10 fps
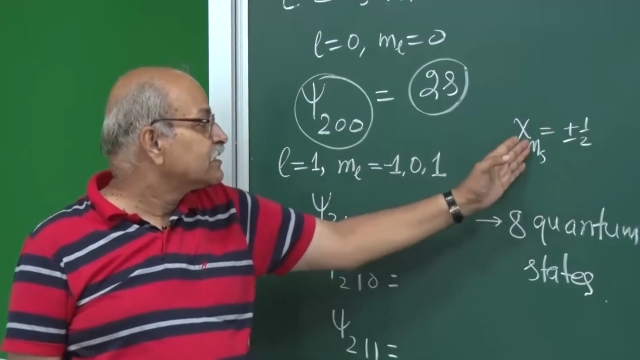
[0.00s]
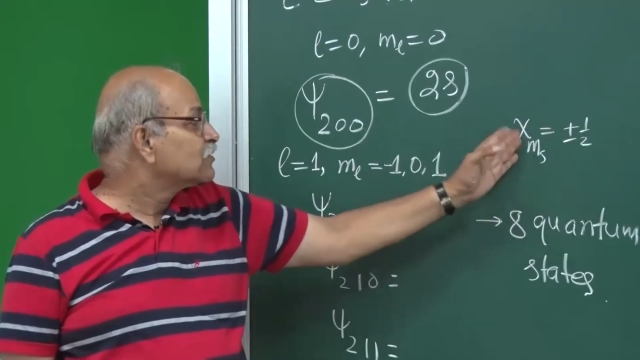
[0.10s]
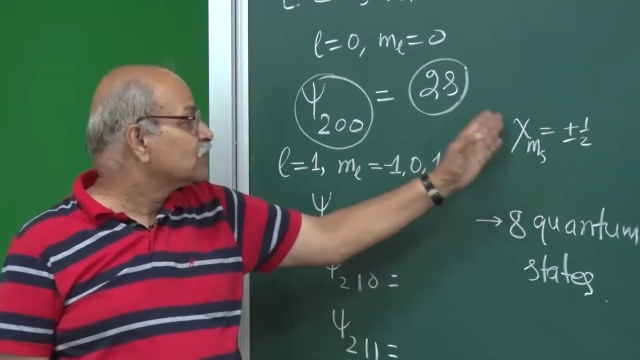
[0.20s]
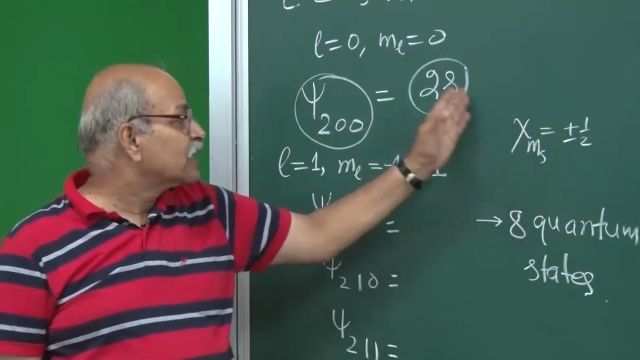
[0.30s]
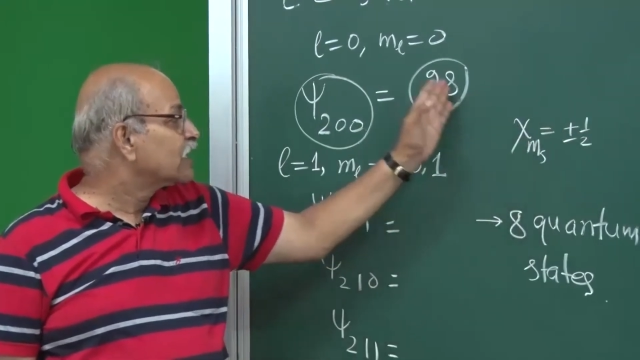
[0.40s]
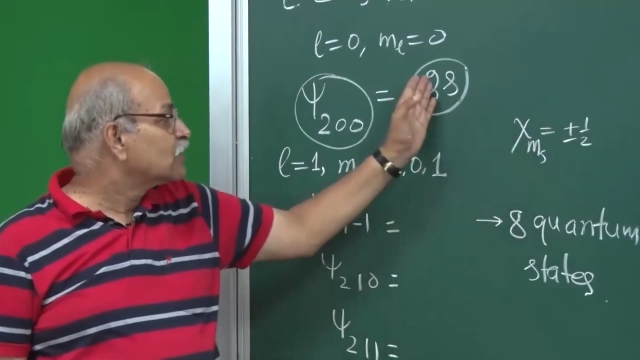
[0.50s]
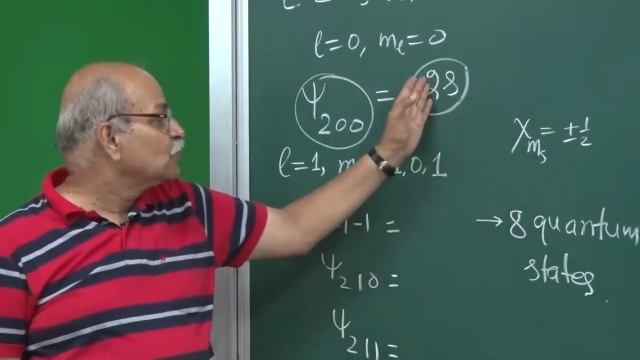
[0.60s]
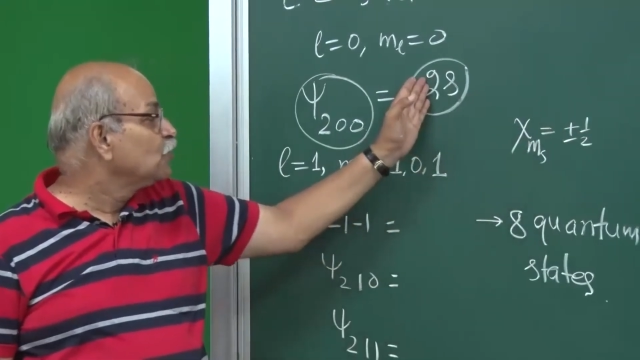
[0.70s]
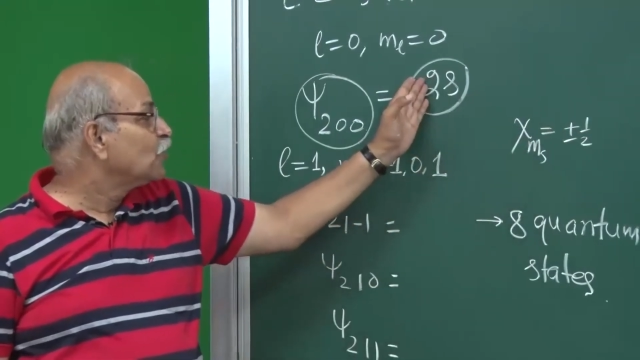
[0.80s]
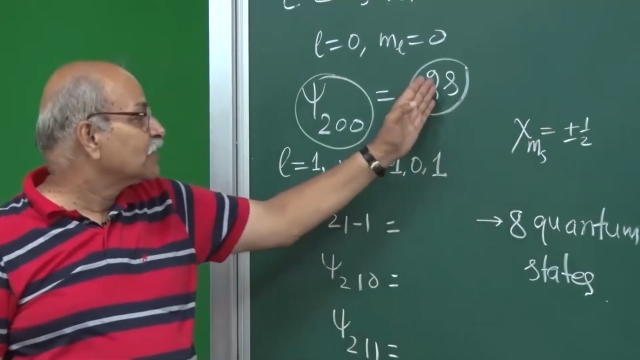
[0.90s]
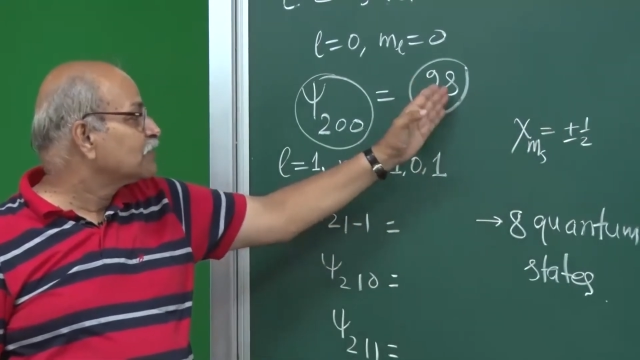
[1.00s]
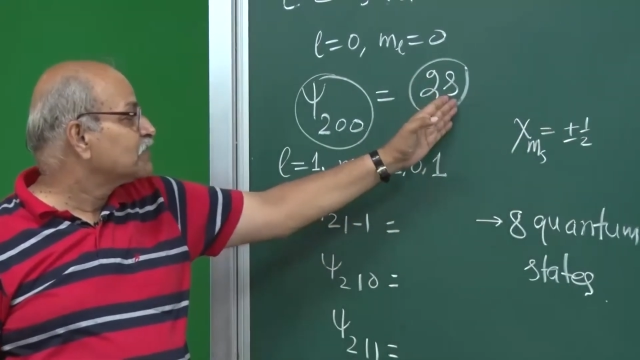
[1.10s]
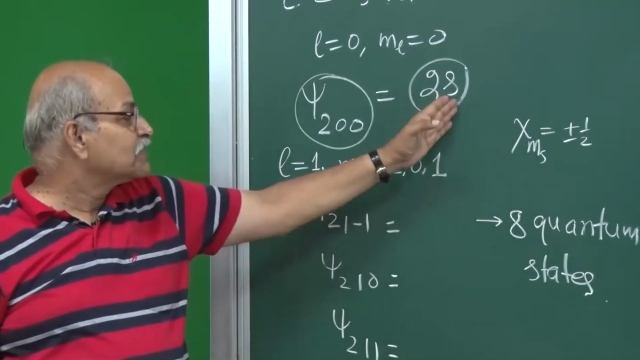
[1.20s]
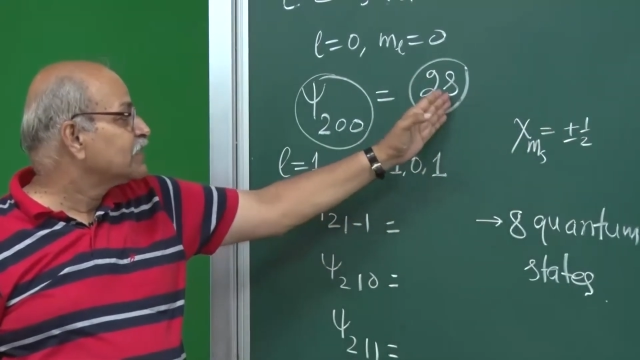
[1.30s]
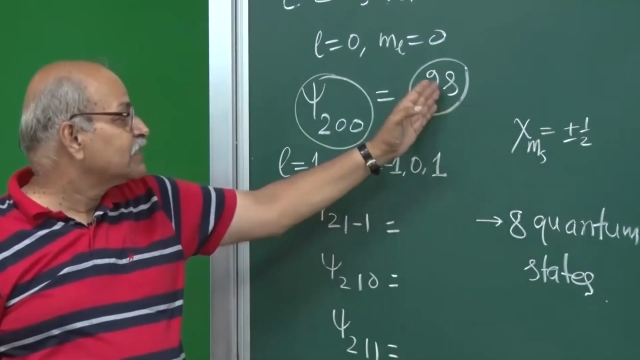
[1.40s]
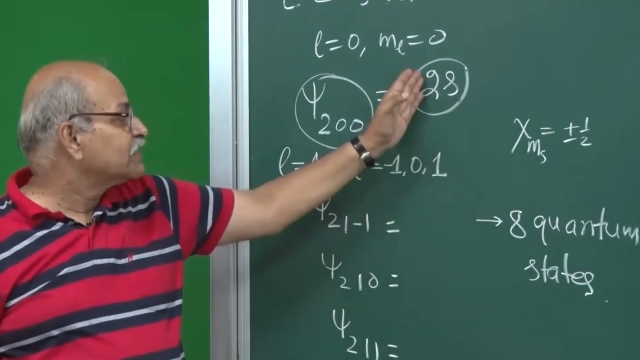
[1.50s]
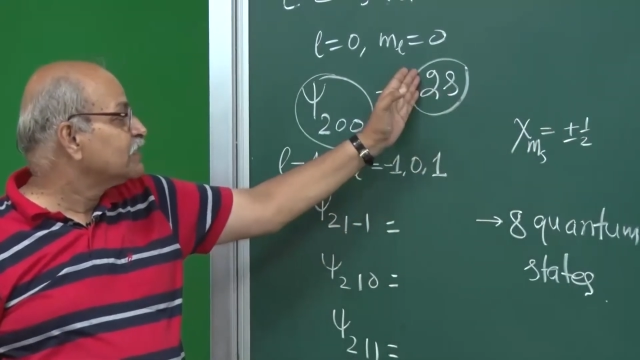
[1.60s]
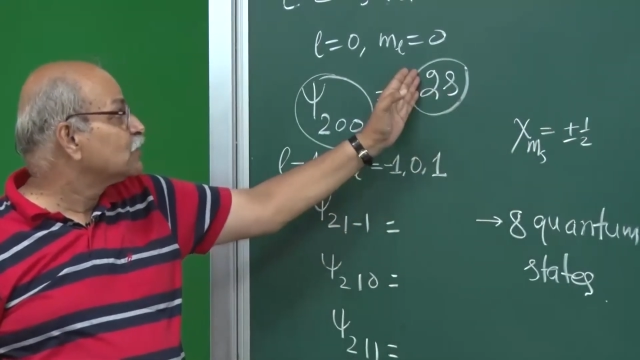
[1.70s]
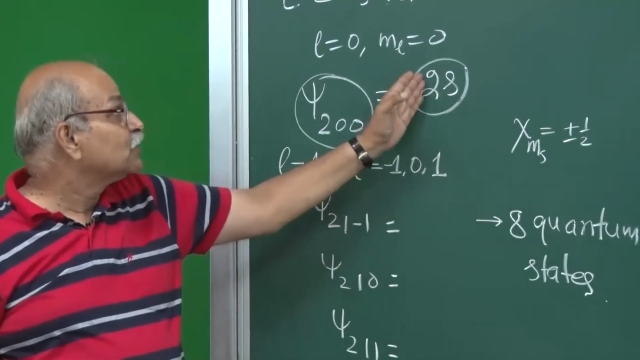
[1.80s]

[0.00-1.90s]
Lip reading: So there are 2 quantum states in